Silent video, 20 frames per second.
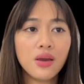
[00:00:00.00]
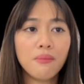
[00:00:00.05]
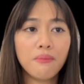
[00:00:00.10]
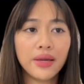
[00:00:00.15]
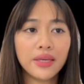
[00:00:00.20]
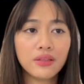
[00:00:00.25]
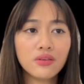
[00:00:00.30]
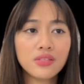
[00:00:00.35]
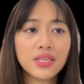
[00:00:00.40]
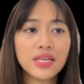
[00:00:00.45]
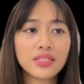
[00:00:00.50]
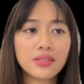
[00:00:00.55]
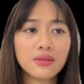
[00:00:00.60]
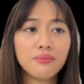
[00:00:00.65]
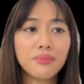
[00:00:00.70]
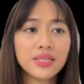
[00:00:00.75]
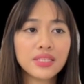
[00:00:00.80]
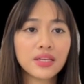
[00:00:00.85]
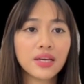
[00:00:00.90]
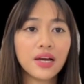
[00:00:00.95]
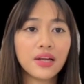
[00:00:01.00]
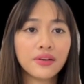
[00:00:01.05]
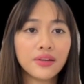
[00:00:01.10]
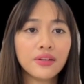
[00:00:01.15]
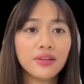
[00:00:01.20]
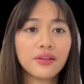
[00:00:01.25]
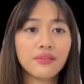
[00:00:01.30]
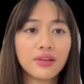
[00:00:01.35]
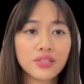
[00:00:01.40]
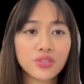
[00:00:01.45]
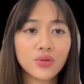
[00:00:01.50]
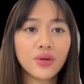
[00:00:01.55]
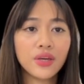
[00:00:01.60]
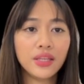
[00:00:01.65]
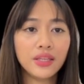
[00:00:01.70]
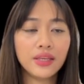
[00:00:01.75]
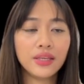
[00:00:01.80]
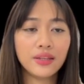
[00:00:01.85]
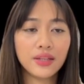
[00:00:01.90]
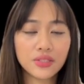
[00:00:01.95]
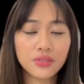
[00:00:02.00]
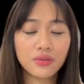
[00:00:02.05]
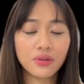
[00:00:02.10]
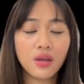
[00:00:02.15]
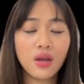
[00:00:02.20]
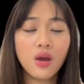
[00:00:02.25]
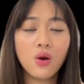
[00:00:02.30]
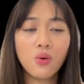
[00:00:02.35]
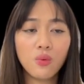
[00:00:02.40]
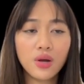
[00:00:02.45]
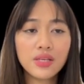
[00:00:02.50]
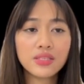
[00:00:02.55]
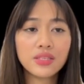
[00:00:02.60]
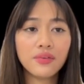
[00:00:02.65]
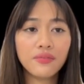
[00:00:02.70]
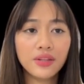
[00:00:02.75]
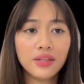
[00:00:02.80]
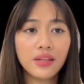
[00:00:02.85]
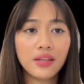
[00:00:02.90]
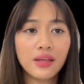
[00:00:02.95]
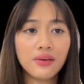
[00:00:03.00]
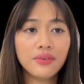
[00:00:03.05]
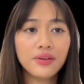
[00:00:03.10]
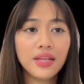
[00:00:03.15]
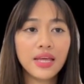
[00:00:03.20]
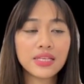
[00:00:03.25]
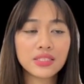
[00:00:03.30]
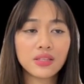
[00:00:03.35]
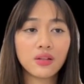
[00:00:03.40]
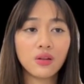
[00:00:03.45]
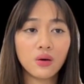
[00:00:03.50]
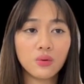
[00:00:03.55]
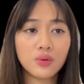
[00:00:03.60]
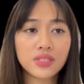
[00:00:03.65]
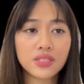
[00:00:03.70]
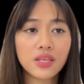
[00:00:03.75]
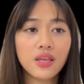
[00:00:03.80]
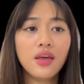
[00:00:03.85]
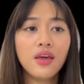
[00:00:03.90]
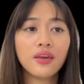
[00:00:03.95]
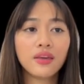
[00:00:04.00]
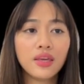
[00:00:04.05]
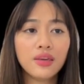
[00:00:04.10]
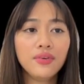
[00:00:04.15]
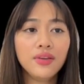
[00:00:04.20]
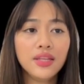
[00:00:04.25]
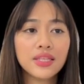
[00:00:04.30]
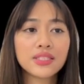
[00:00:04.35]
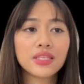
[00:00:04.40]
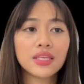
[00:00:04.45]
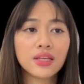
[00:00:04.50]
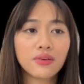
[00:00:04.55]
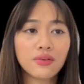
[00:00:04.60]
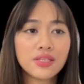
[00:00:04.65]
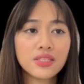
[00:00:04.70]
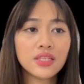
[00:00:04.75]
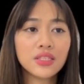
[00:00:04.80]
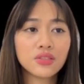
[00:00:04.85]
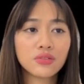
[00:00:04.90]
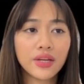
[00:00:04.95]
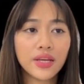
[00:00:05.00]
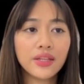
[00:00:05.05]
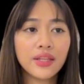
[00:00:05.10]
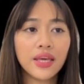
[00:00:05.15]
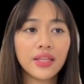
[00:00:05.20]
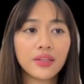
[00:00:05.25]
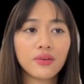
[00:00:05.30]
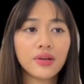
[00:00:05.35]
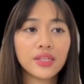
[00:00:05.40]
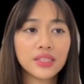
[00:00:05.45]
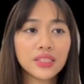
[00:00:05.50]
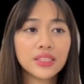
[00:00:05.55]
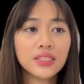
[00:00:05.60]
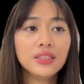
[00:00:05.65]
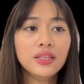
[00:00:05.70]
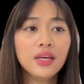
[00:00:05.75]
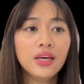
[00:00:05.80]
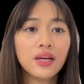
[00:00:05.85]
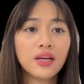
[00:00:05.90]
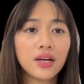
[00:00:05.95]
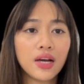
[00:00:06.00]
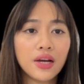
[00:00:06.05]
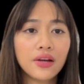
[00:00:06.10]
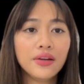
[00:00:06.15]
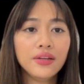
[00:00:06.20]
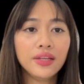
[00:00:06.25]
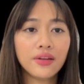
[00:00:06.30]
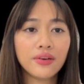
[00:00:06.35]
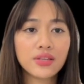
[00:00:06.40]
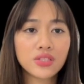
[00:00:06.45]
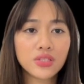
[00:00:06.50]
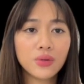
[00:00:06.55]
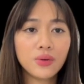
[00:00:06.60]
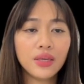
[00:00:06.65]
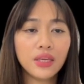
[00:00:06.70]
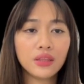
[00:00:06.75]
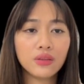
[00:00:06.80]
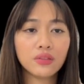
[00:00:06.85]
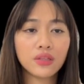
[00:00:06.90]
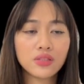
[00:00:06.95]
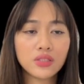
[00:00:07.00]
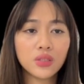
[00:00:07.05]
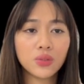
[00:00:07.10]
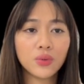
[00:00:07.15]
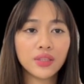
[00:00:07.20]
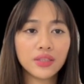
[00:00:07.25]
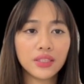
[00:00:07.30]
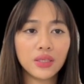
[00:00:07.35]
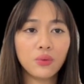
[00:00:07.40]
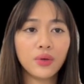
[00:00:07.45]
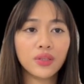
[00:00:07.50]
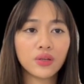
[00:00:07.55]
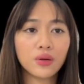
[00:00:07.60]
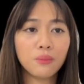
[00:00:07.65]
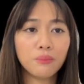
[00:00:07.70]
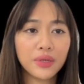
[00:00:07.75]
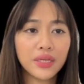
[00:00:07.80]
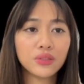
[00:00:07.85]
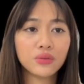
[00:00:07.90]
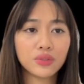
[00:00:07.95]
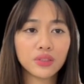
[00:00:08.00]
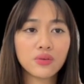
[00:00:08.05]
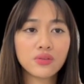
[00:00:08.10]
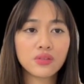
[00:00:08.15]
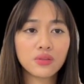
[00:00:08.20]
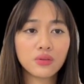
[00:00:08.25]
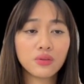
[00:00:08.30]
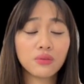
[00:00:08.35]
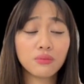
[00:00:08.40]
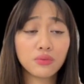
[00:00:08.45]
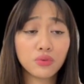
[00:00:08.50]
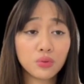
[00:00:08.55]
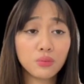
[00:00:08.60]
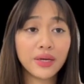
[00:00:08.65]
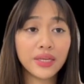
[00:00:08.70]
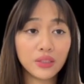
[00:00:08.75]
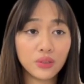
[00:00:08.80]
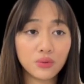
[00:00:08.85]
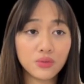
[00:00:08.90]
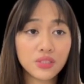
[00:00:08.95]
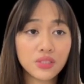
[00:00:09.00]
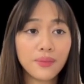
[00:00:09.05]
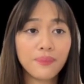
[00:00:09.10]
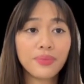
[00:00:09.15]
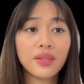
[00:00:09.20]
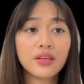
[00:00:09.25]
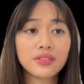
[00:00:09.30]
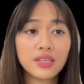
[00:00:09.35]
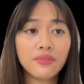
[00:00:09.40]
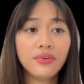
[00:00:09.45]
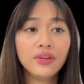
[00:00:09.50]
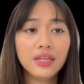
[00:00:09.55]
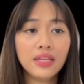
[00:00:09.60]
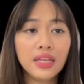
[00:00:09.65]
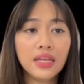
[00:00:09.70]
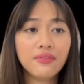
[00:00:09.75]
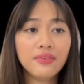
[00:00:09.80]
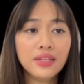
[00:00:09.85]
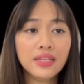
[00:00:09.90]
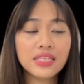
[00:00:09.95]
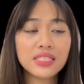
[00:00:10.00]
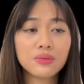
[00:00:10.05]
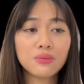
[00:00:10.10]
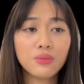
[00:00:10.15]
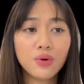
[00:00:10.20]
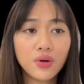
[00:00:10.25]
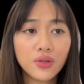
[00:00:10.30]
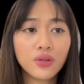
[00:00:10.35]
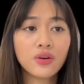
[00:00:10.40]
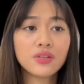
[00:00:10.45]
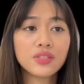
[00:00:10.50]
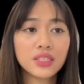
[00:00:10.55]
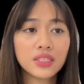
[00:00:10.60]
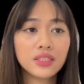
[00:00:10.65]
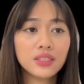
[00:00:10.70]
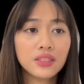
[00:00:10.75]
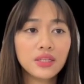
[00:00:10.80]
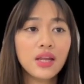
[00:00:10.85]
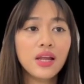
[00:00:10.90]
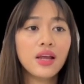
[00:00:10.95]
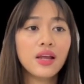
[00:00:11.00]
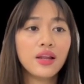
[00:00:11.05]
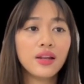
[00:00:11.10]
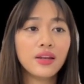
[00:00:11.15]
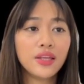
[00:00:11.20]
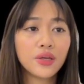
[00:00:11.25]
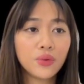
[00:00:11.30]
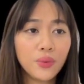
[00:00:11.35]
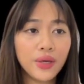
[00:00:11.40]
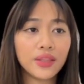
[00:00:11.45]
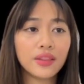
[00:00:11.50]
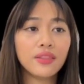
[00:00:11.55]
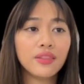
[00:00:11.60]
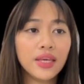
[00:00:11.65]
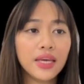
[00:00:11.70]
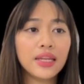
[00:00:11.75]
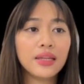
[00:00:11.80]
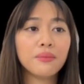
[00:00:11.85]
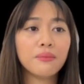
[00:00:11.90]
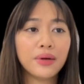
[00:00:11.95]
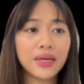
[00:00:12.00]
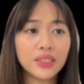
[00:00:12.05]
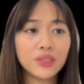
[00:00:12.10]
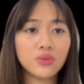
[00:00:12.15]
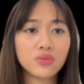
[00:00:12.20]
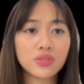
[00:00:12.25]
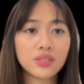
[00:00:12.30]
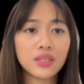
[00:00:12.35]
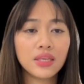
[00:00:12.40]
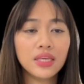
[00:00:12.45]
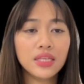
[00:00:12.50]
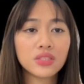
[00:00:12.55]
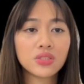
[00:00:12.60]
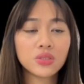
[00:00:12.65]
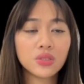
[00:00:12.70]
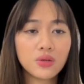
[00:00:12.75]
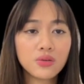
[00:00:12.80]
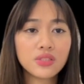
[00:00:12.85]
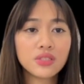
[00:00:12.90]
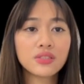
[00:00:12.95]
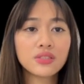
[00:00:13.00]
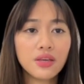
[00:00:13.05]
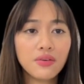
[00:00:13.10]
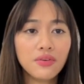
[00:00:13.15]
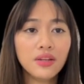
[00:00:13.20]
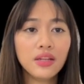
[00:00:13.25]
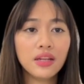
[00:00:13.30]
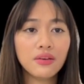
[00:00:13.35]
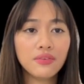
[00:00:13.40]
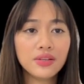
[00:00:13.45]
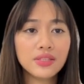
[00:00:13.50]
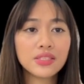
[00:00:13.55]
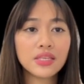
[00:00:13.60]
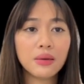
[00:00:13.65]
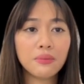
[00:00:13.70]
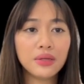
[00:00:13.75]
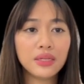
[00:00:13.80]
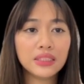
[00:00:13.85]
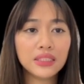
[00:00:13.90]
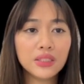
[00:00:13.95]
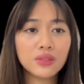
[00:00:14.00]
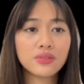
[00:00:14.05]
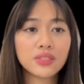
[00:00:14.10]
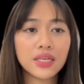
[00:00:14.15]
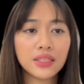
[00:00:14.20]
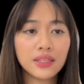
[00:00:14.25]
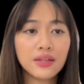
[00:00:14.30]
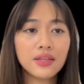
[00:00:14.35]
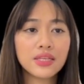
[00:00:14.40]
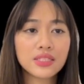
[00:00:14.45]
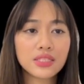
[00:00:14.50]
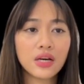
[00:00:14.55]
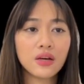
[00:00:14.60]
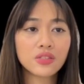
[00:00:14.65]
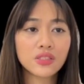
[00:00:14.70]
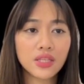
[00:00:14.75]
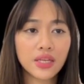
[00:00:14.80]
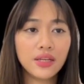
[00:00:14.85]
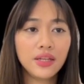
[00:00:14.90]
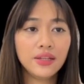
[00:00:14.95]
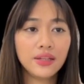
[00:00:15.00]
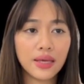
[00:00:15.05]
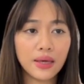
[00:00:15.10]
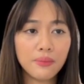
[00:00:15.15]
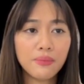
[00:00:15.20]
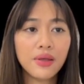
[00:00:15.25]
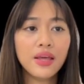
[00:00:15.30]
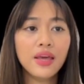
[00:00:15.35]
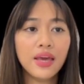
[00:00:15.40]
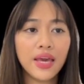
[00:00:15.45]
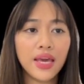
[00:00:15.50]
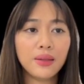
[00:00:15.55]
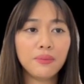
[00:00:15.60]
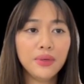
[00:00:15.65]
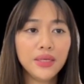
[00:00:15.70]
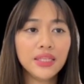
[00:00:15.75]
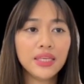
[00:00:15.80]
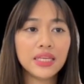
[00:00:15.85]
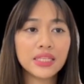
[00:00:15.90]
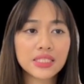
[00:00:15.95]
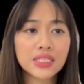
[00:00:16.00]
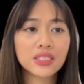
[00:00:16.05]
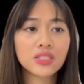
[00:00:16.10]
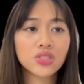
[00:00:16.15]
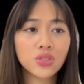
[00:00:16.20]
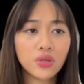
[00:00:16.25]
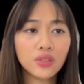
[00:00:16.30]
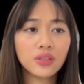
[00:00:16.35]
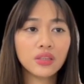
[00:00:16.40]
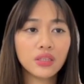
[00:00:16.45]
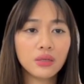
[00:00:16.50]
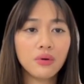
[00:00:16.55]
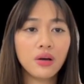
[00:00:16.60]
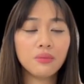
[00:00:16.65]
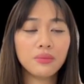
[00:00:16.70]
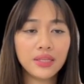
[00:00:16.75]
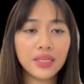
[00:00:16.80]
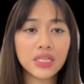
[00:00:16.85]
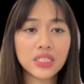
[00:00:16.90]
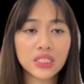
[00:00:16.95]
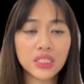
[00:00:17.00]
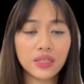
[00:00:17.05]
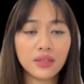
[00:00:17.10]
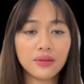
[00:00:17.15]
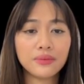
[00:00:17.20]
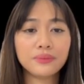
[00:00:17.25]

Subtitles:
MyNews has the best current ratio in the industry, while 7-Eleven has the lowest, given its increasing trend and greater current ratio in 2020 when compared to MyNews. 7-Eleven is more considered liquid than MyNews. It shows 7-Eleven's ability to settle its outstanding debt and meet its short-term obligation.